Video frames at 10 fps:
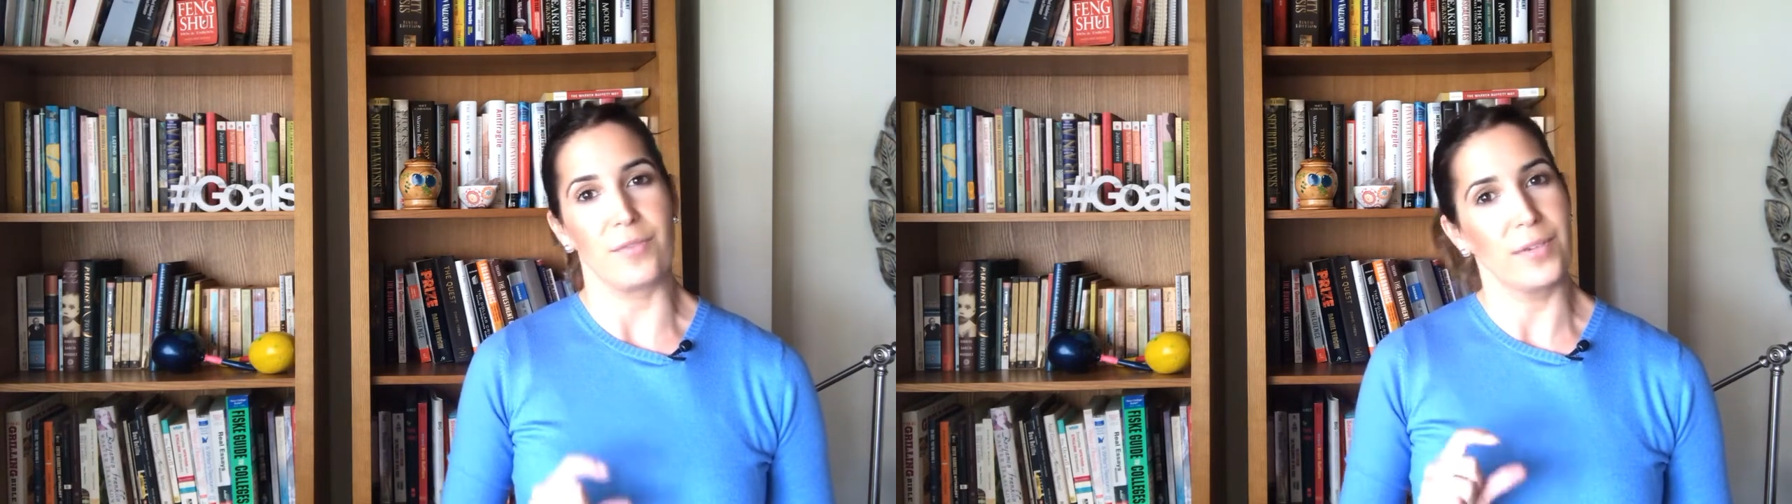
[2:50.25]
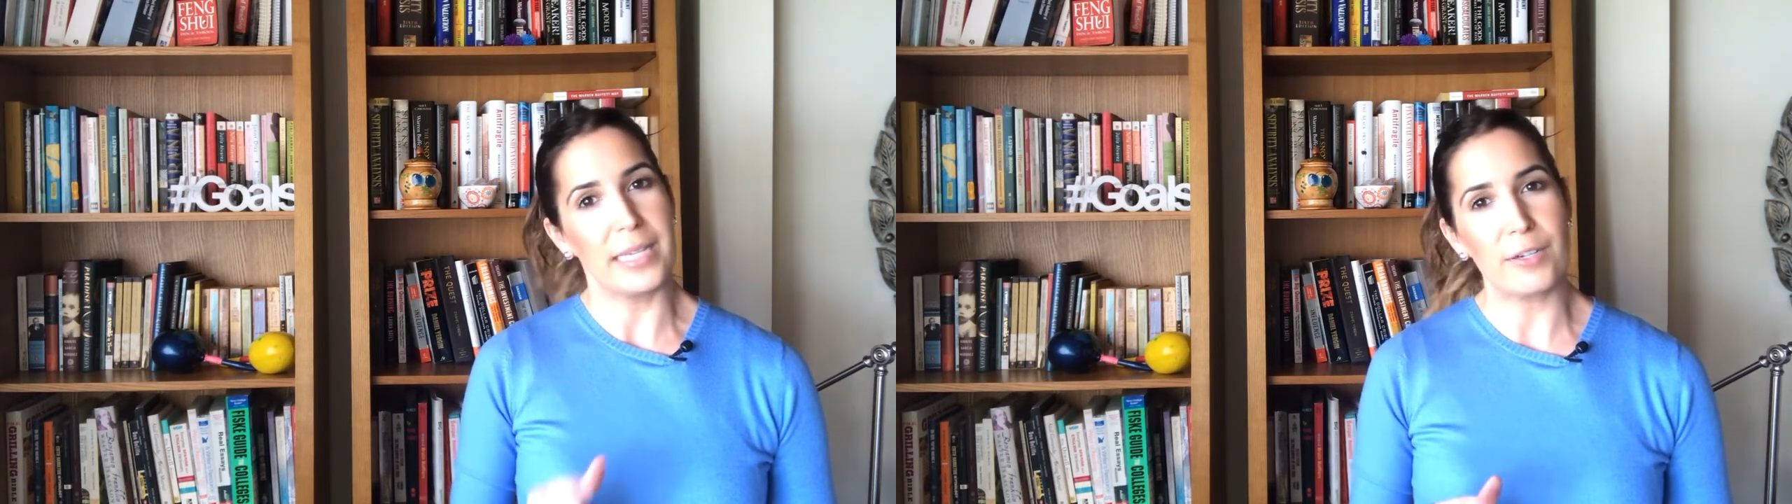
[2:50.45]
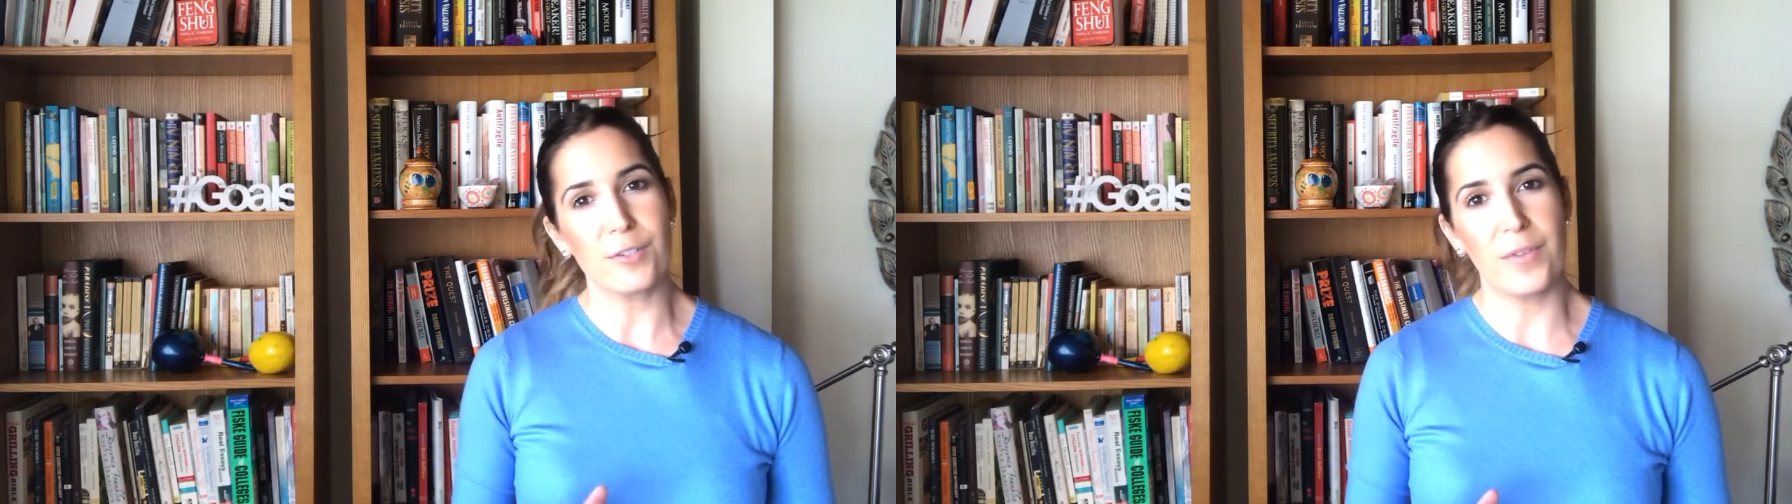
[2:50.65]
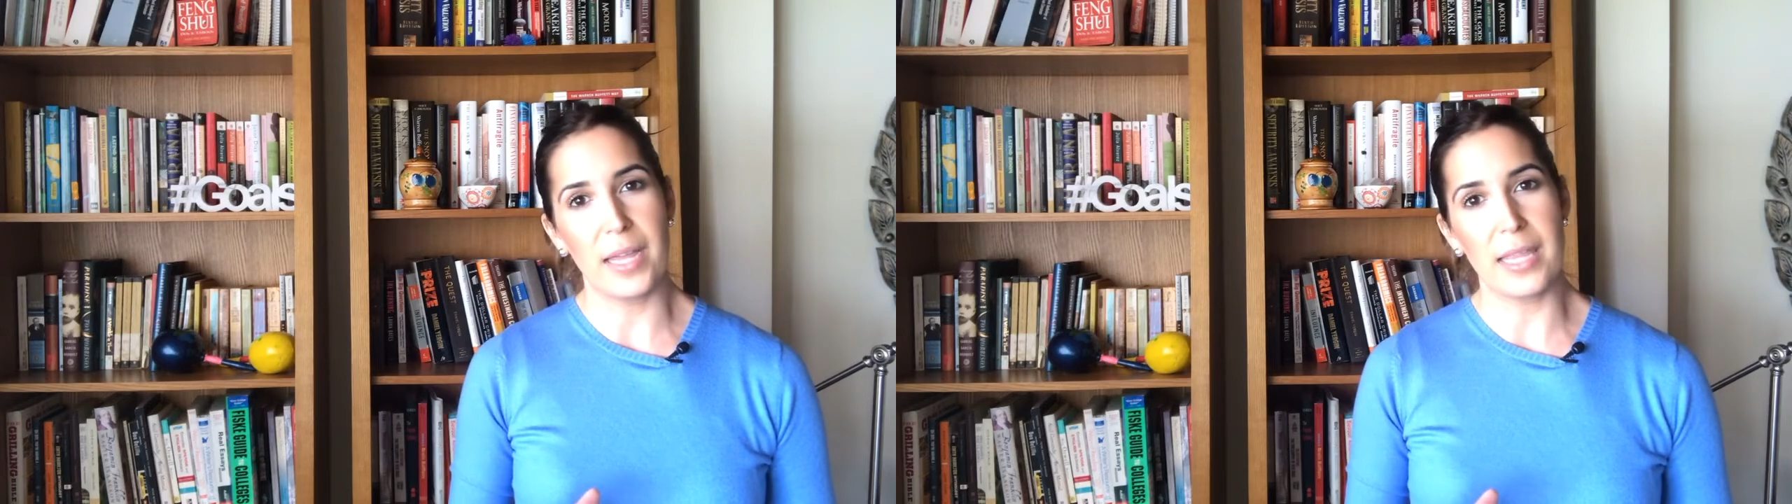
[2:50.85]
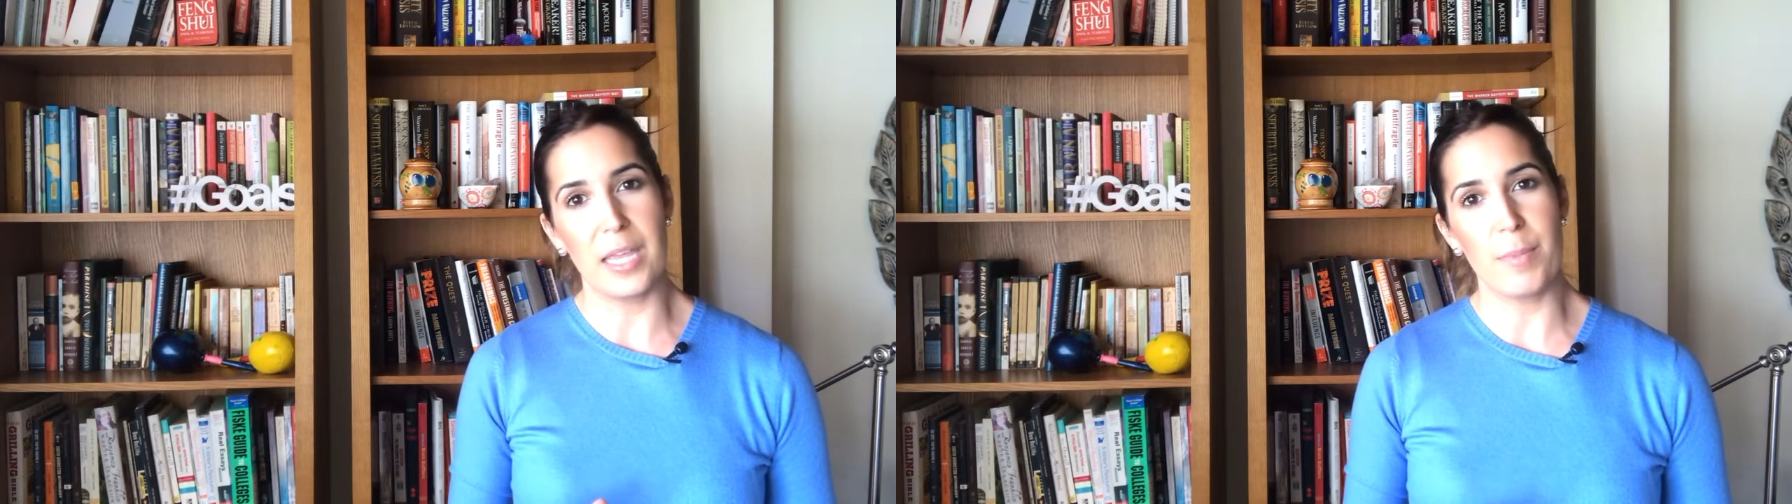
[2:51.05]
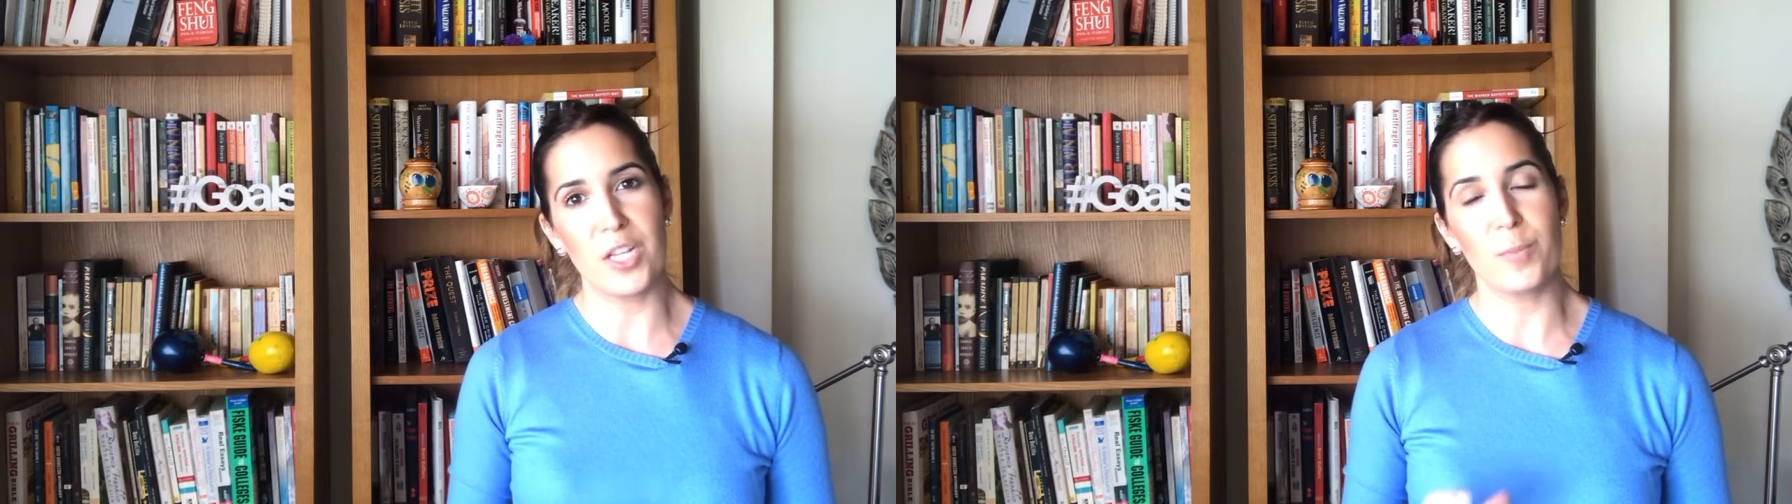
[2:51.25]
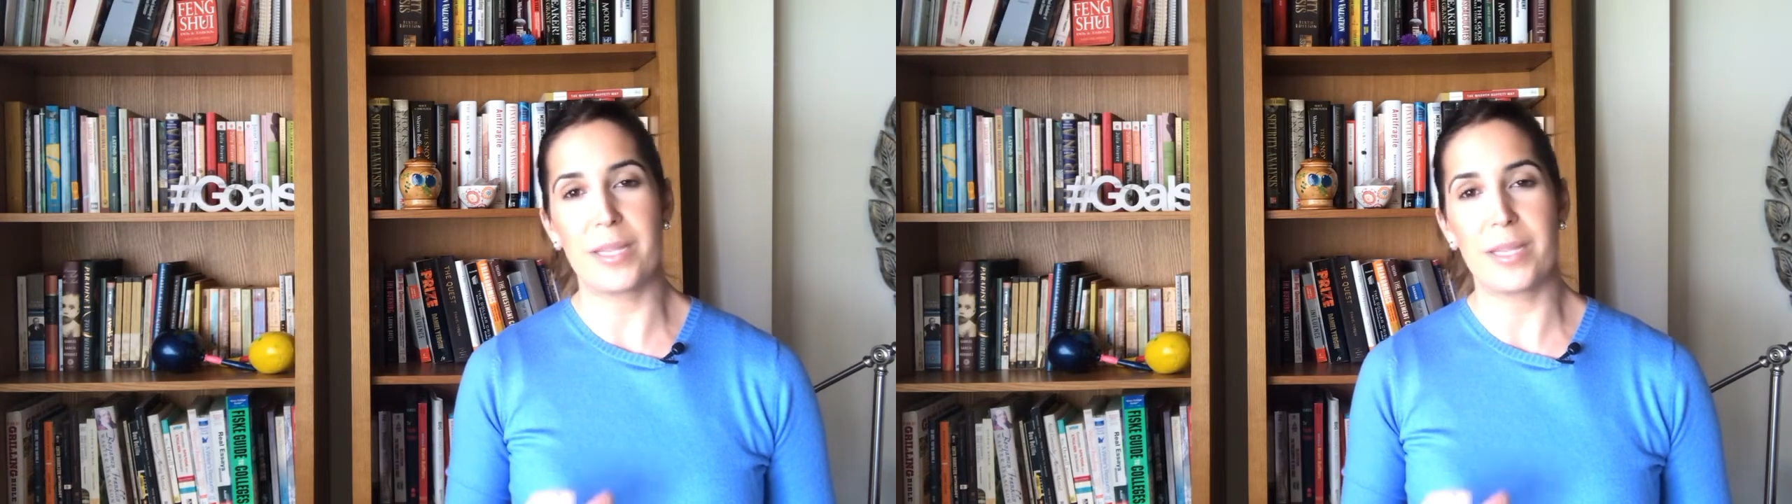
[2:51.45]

of clarifying the image,